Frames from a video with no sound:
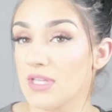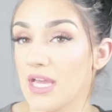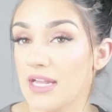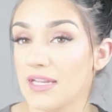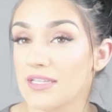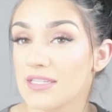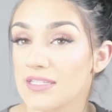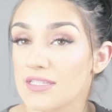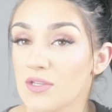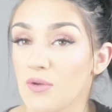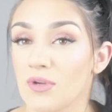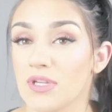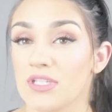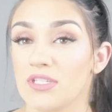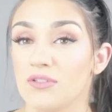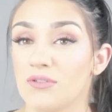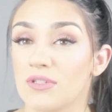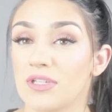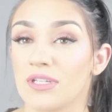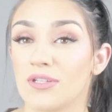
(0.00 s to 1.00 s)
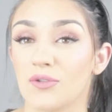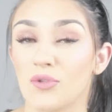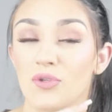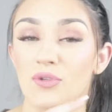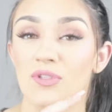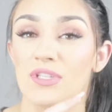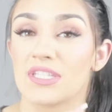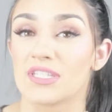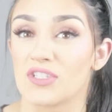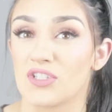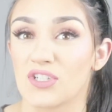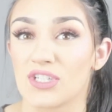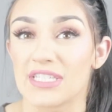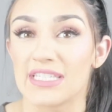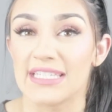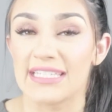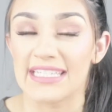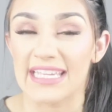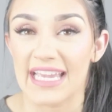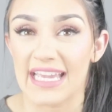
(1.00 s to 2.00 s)
that is going to conclude this look
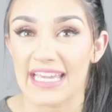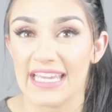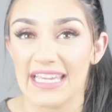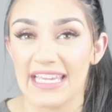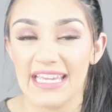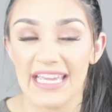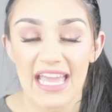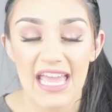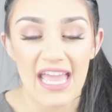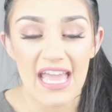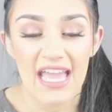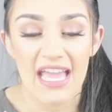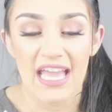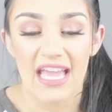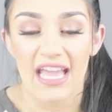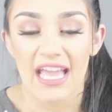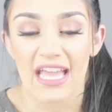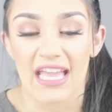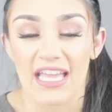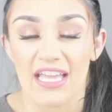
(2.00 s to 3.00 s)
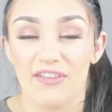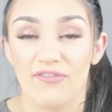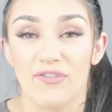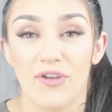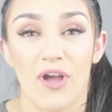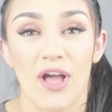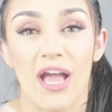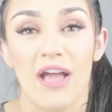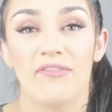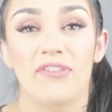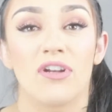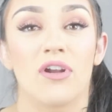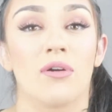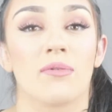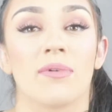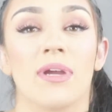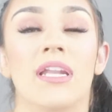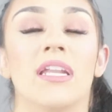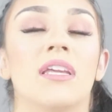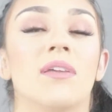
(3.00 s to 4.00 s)
today. If y'all haven't
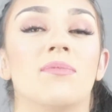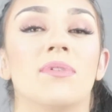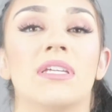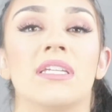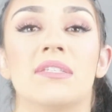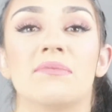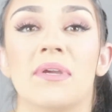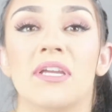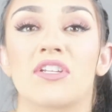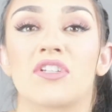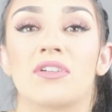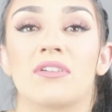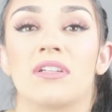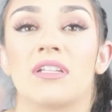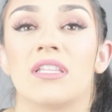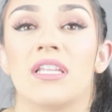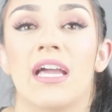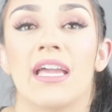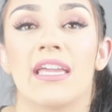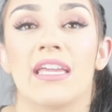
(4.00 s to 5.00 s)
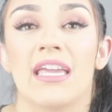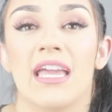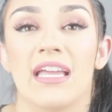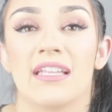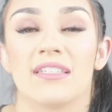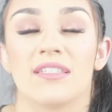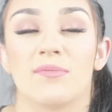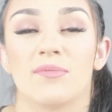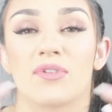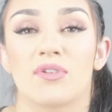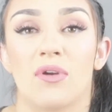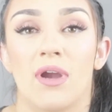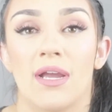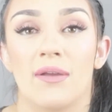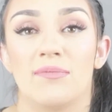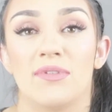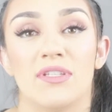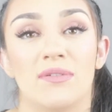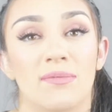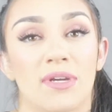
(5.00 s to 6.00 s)
already, please make sure to like and
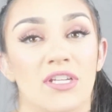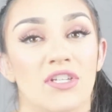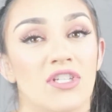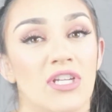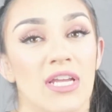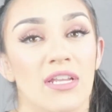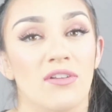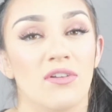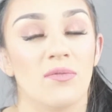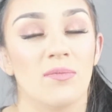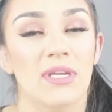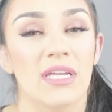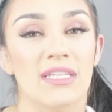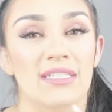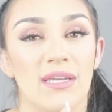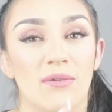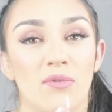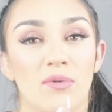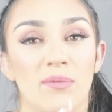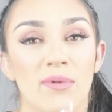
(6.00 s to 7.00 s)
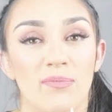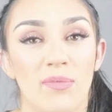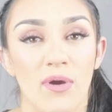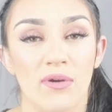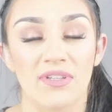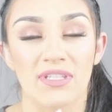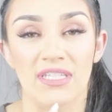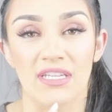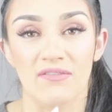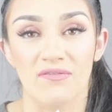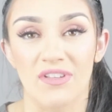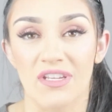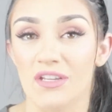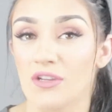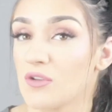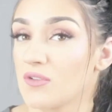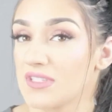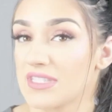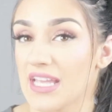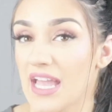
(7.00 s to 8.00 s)
subscribe to my channel, because I will be posting
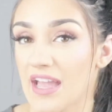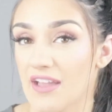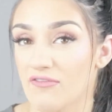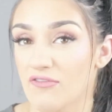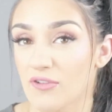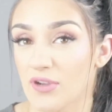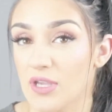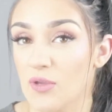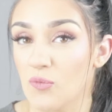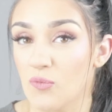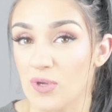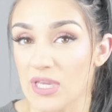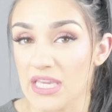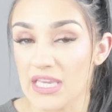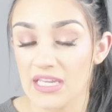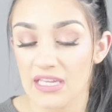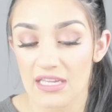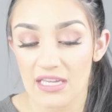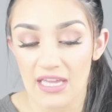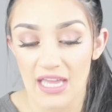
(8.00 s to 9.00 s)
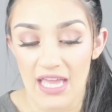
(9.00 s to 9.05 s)
videos every week.